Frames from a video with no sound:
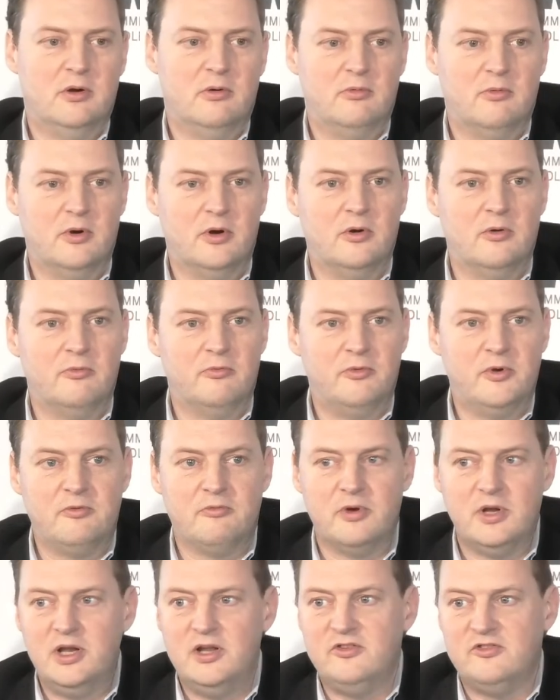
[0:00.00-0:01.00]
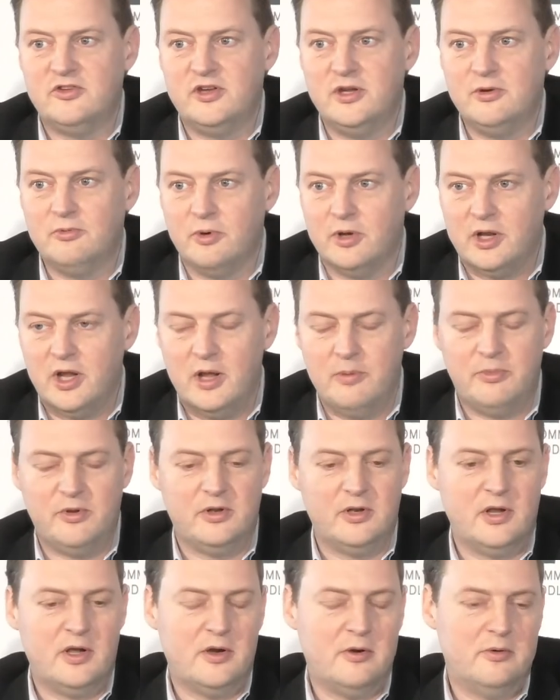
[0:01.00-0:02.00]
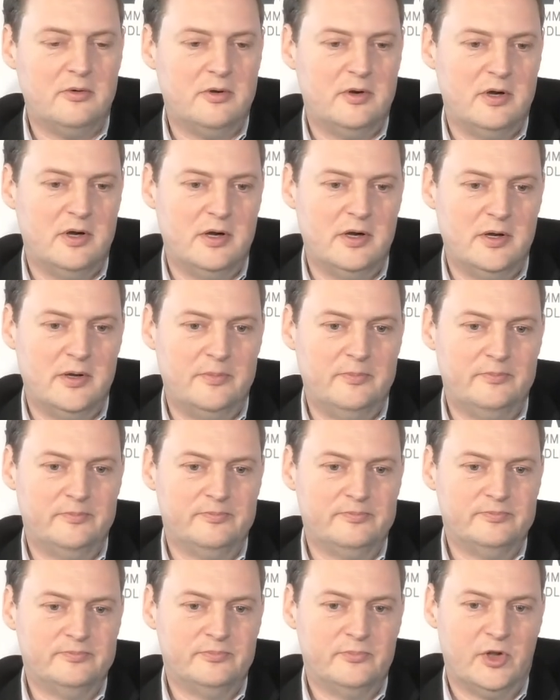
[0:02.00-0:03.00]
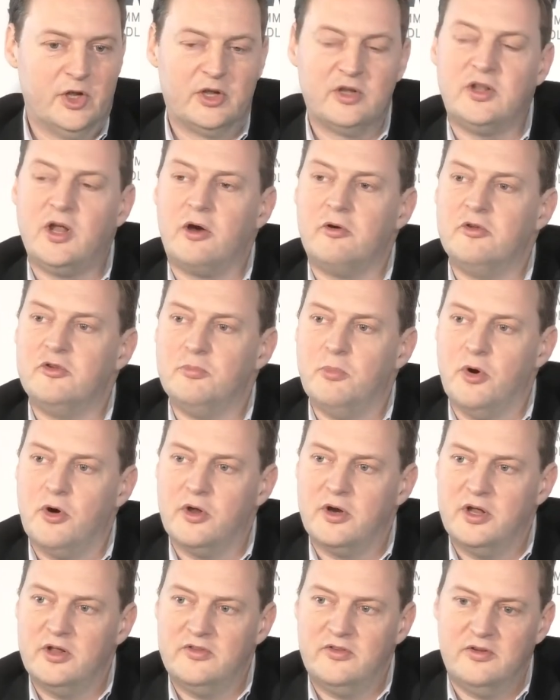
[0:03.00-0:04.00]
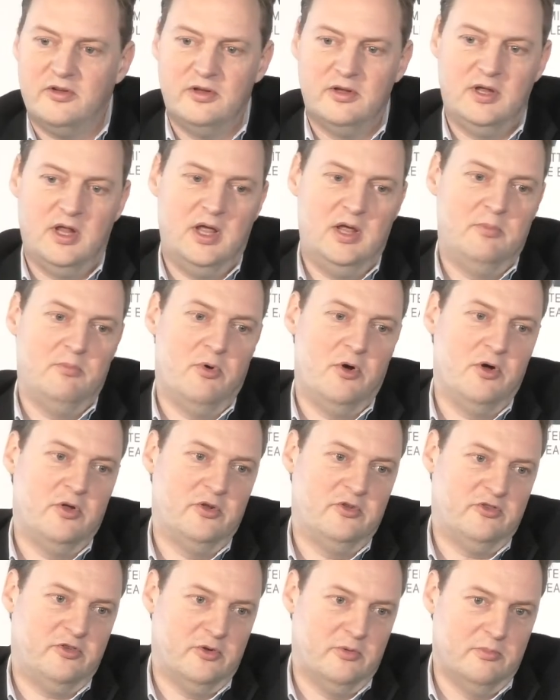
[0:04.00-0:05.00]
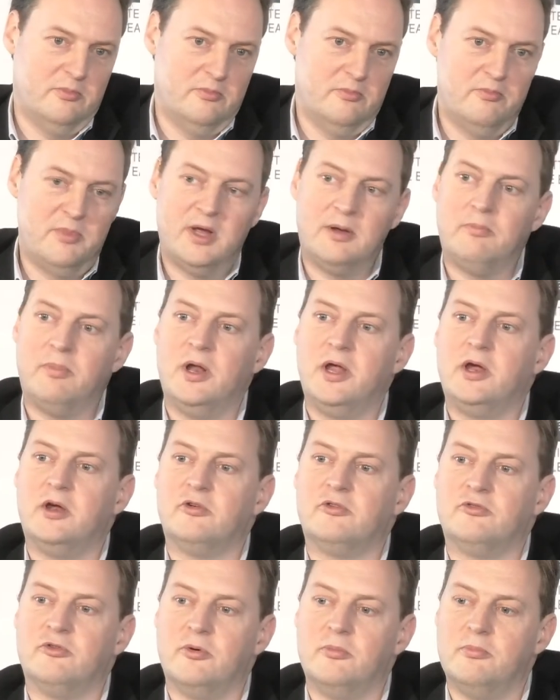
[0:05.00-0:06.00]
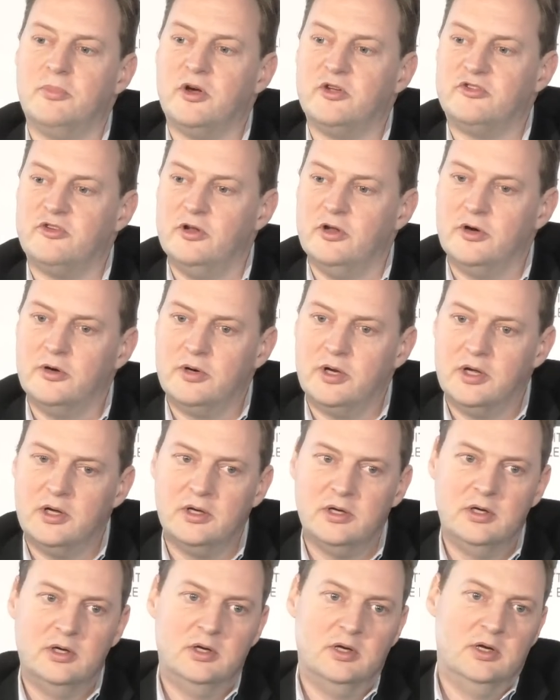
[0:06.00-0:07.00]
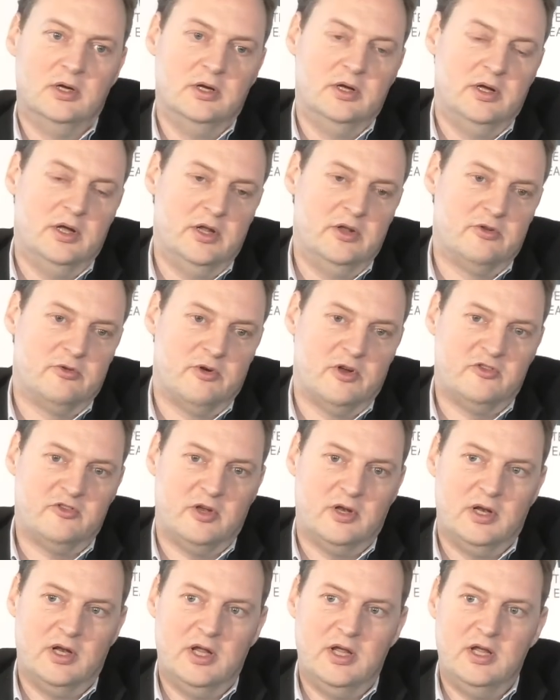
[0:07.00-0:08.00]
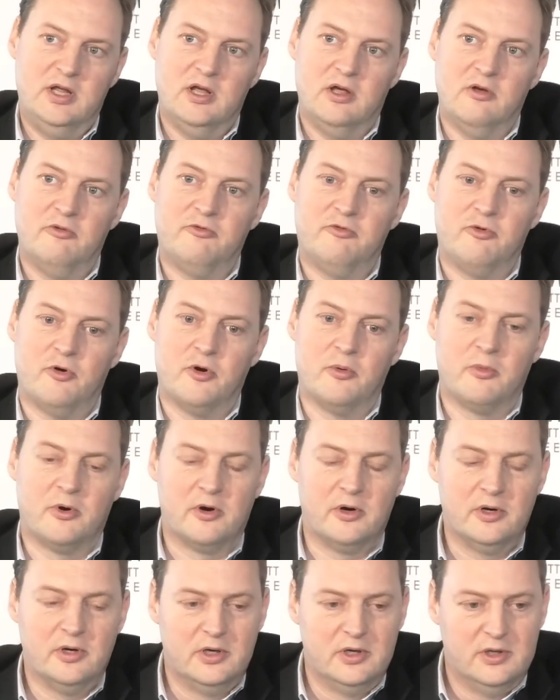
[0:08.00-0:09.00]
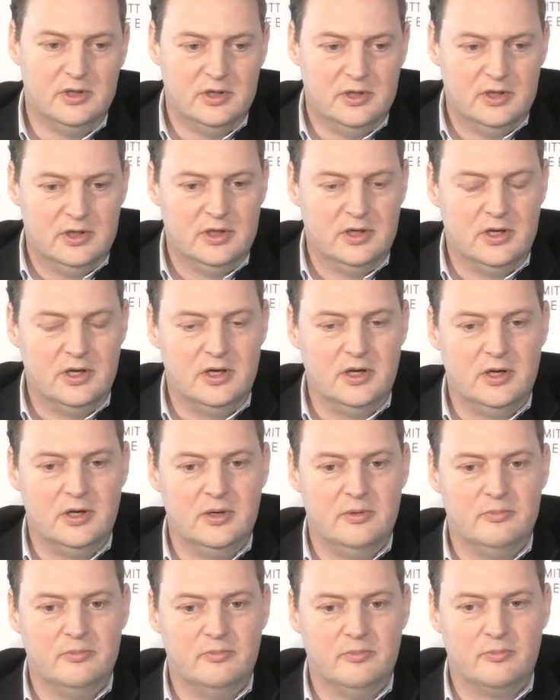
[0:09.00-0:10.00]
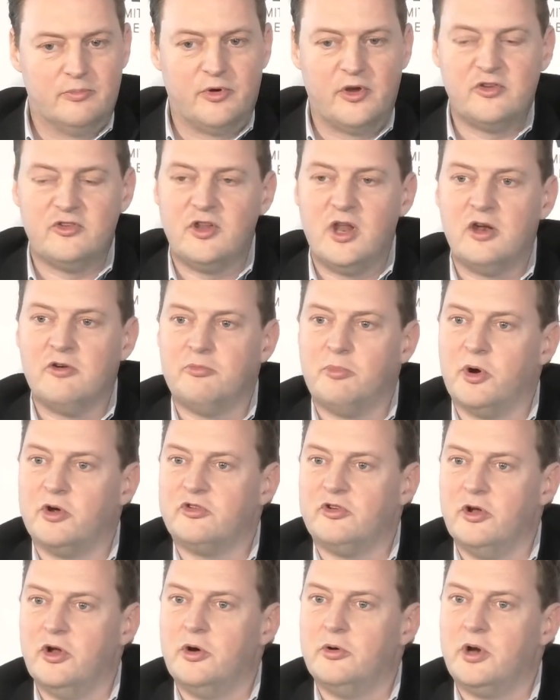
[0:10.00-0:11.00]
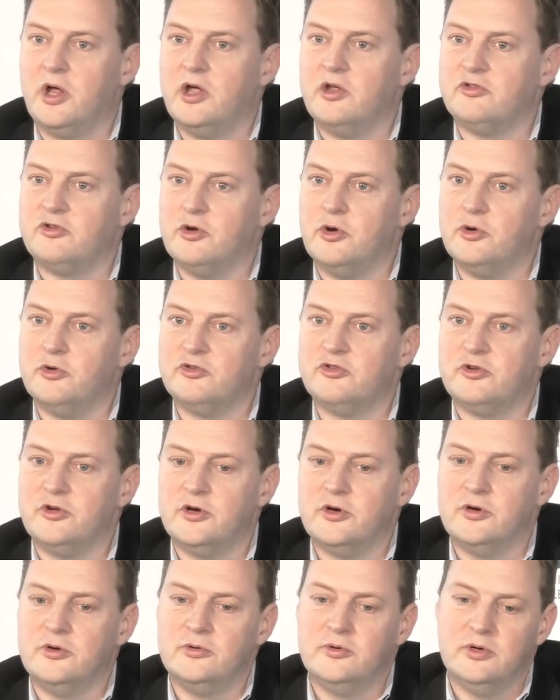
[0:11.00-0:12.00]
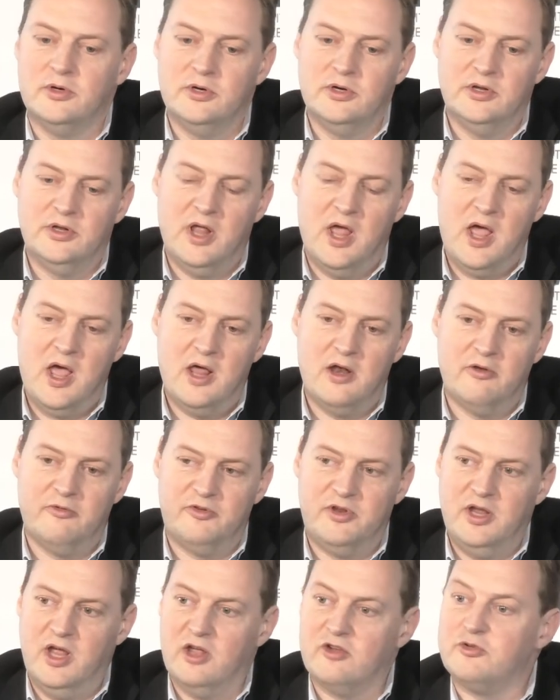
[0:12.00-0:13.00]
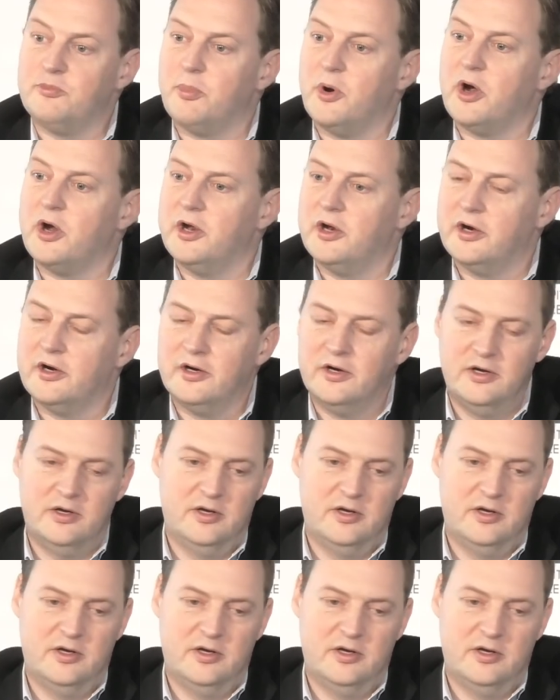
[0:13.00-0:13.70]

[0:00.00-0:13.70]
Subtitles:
Well, we really see what happened now. The Qataris bought it. They bought some big players from Barcelona. Interestingly, a former president of Barcelona is also the head of the Aspire